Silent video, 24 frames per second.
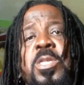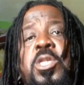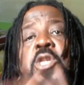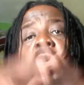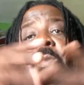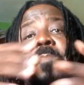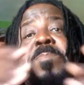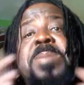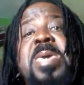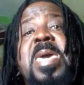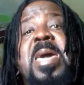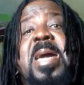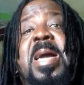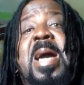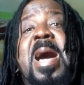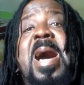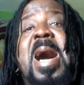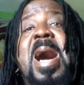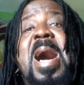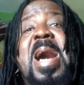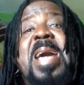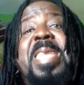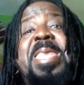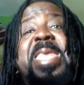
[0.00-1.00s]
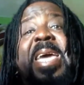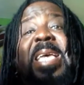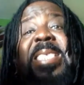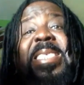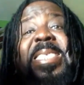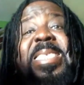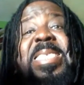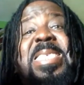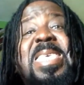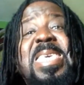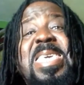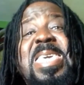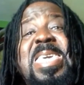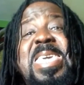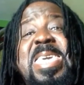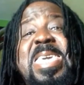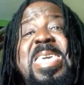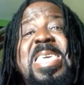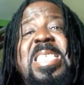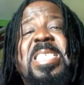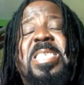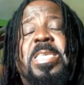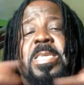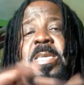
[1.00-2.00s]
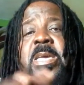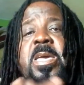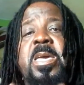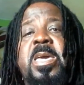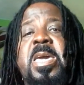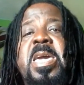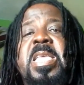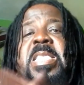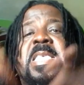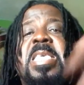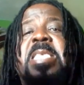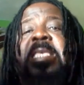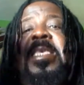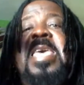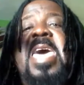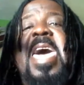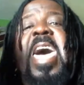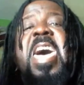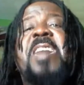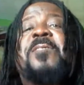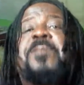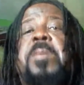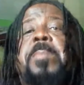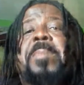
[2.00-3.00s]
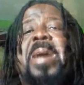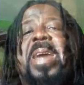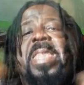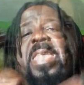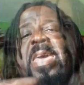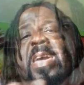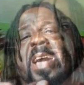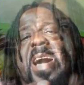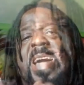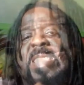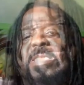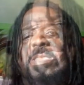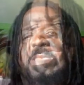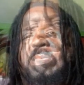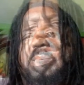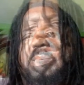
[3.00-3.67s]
Jamaica under siege. It is everybody concerned.